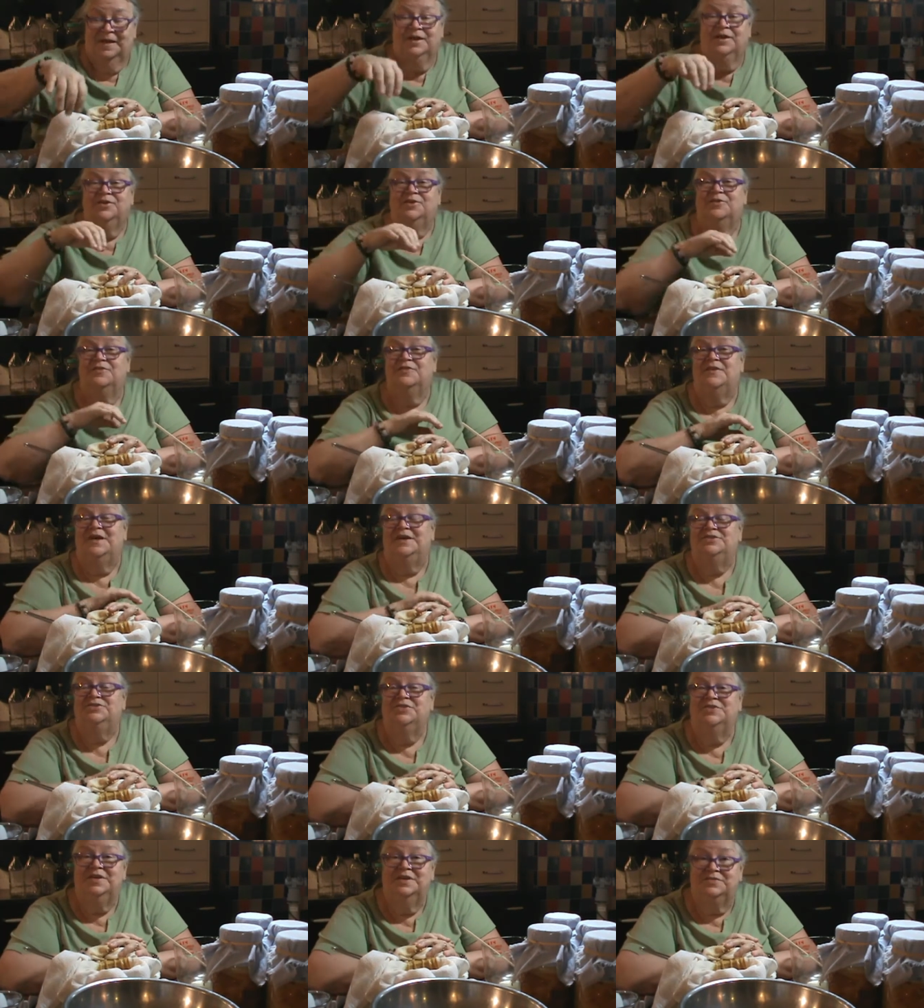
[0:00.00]
you'll
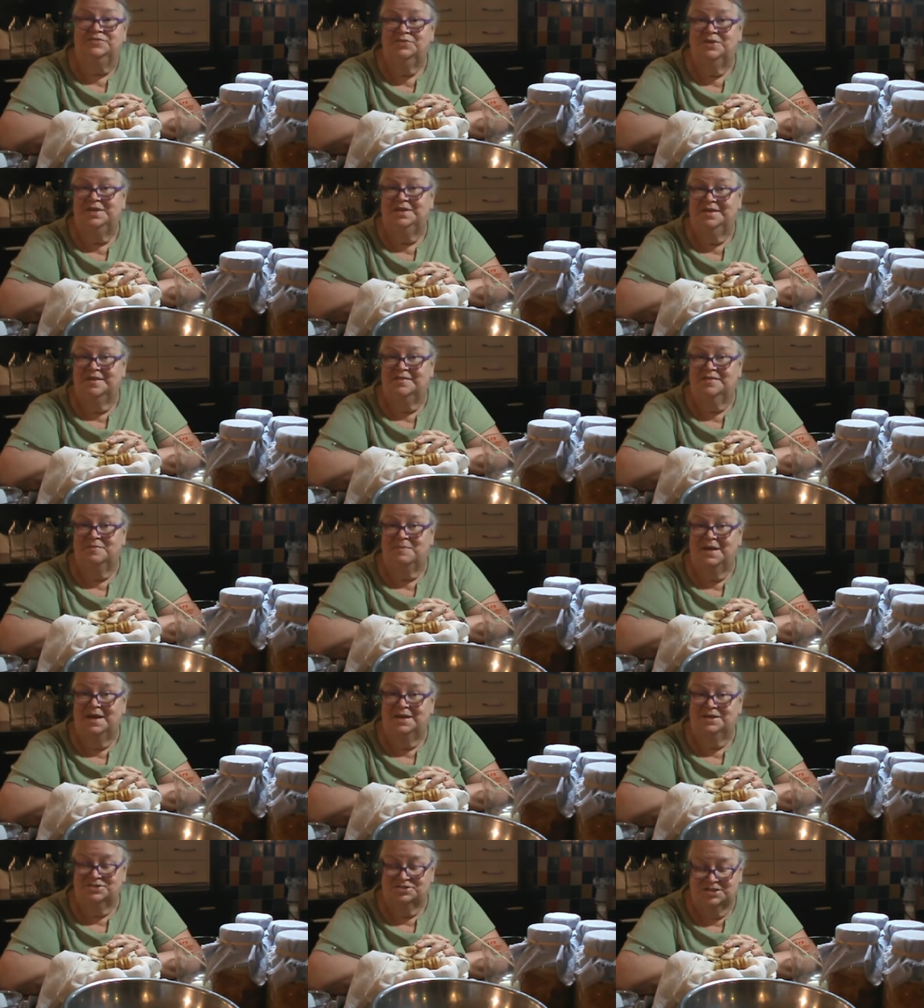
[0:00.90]
find yourself doing less
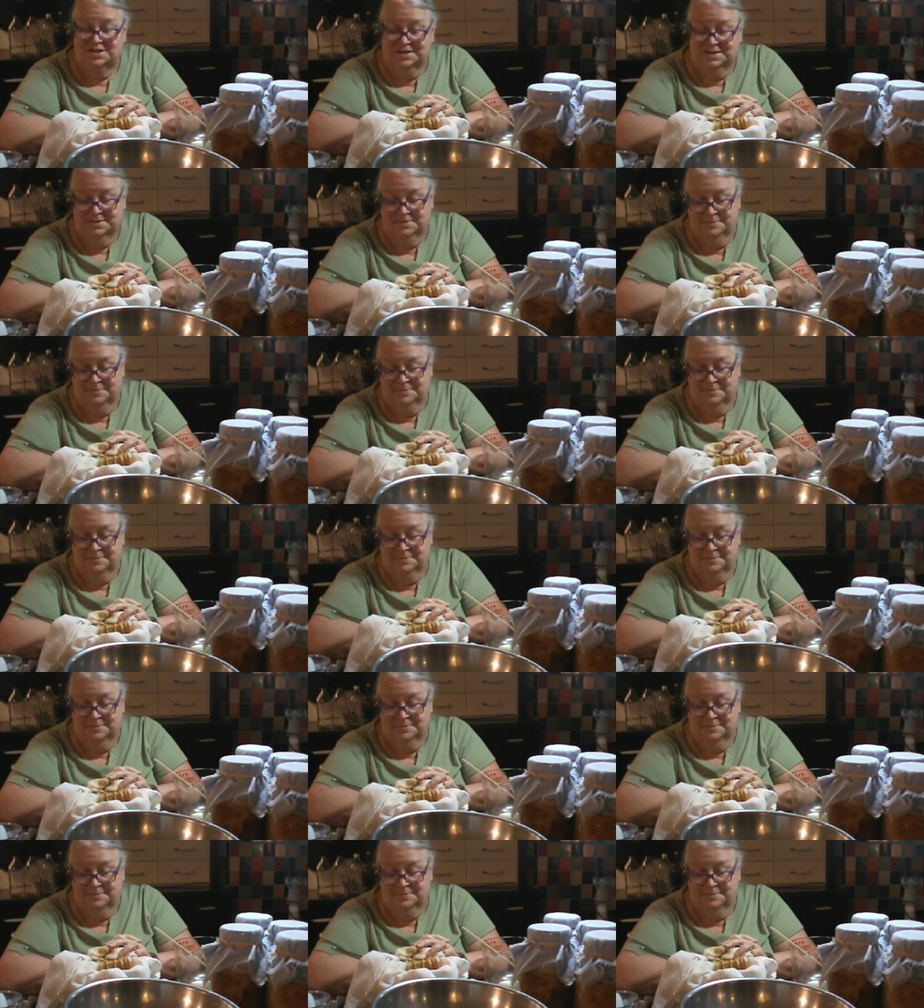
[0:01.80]
magic.